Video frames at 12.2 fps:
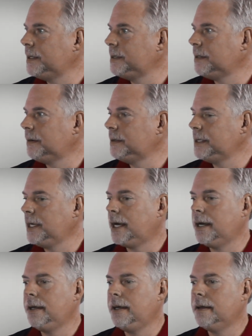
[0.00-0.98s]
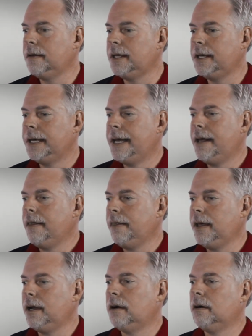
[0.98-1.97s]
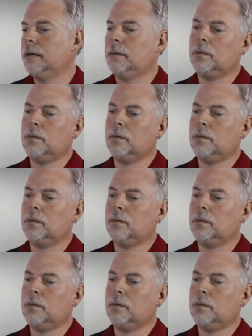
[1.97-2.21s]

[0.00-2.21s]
And so it's the idea that their